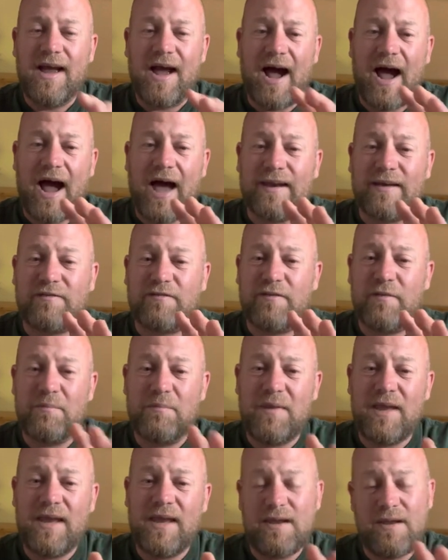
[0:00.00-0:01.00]
And for
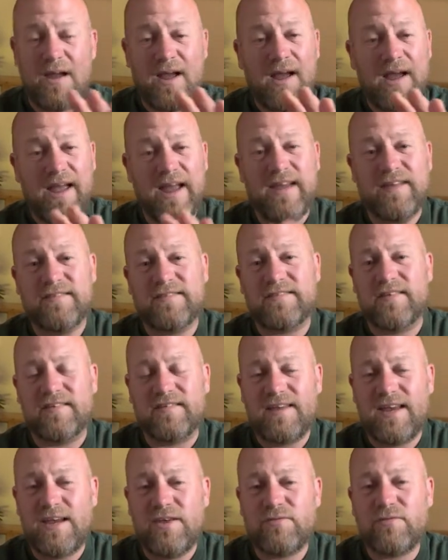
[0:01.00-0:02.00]
me, its
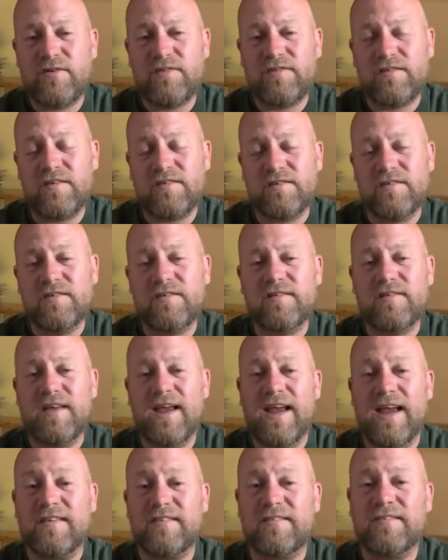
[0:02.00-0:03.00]
disease resistance,
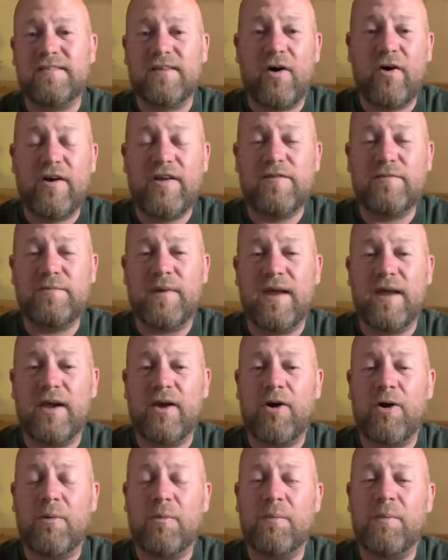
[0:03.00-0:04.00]
its size being
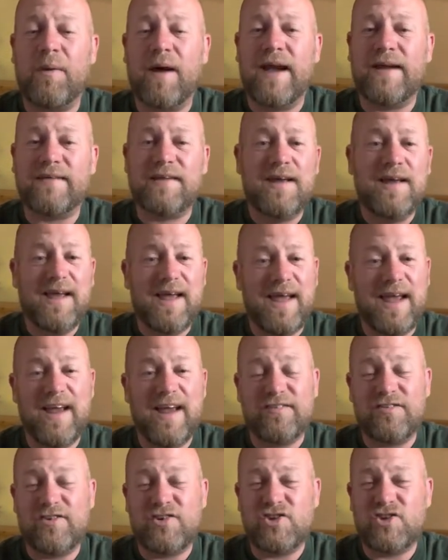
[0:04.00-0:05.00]
compact,
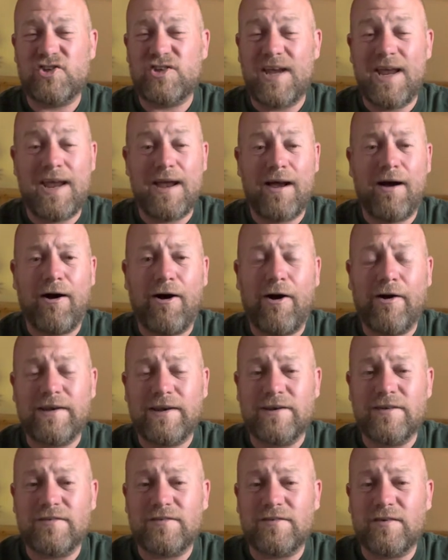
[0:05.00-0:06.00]
its sheer
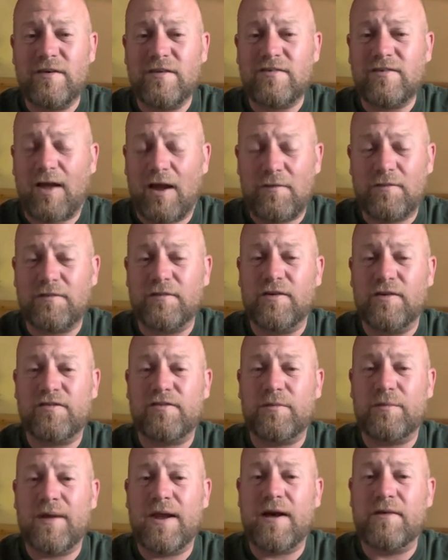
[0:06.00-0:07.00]
hardiness and toughness
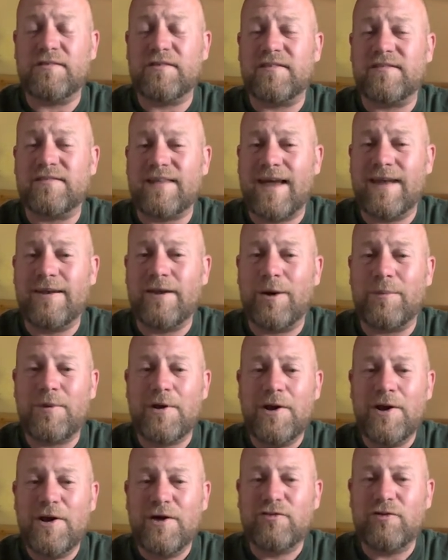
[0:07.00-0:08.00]
to be able to stand up
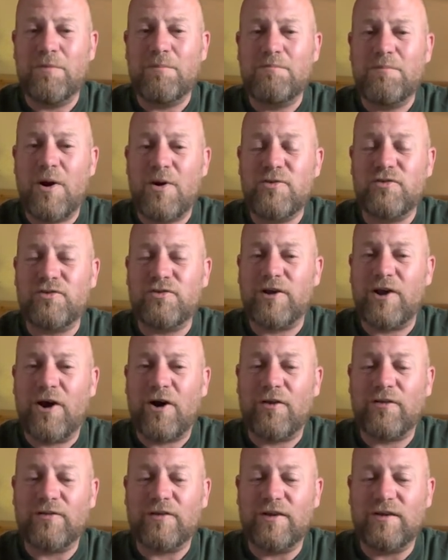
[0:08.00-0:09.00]
to most
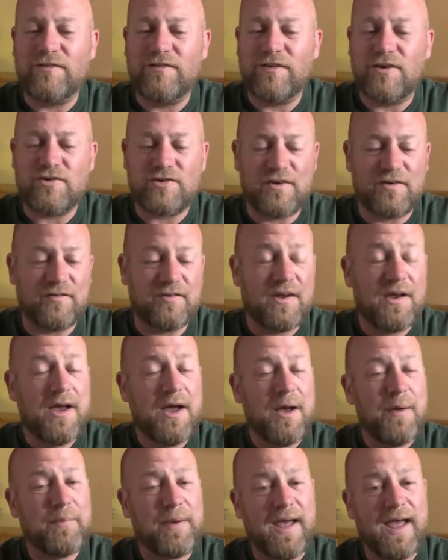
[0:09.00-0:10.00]
garden conditions,
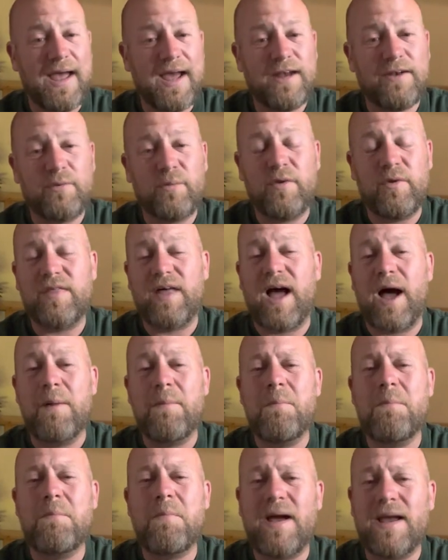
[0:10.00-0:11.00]
paired with that
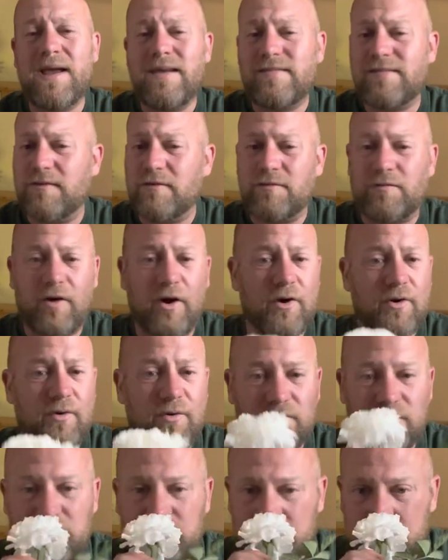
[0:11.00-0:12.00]
amazing
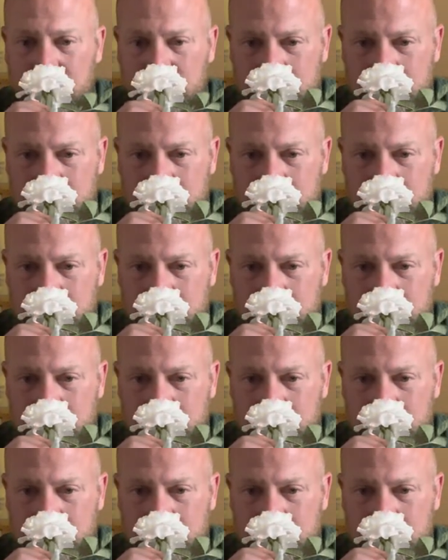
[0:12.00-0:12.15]
fragrance,